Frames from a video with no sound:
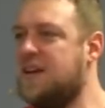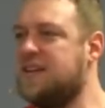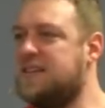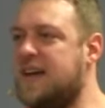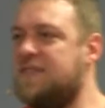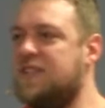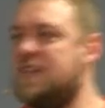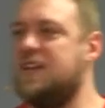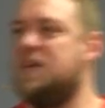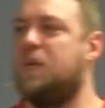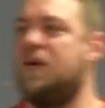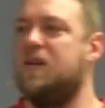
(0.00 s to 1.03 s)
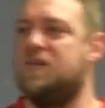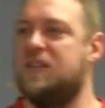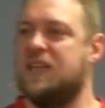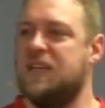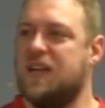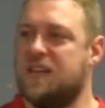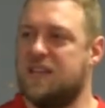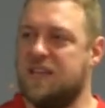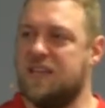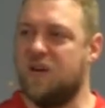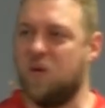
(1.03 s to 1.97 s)
definitely a part of
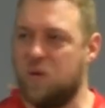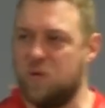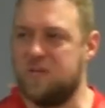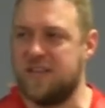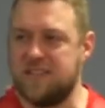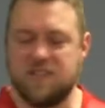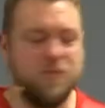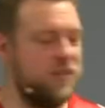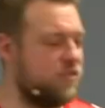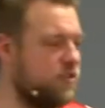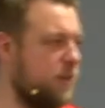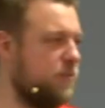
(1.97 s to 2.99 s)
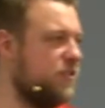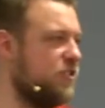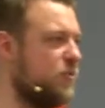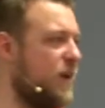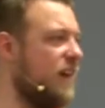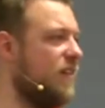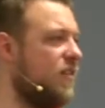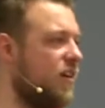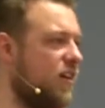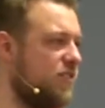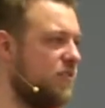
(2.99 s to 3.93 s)
the Old Testament scriptures by and
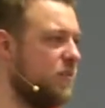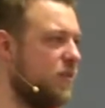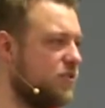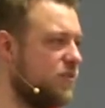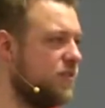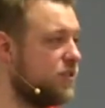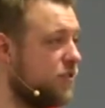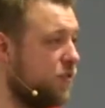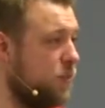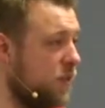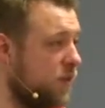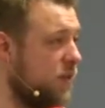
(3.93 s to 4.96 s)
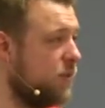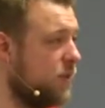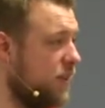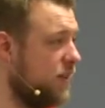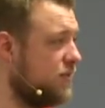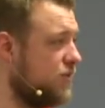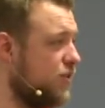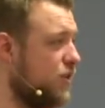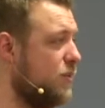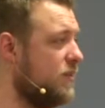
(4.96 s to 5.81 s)
large, and most of us are familiar with this term.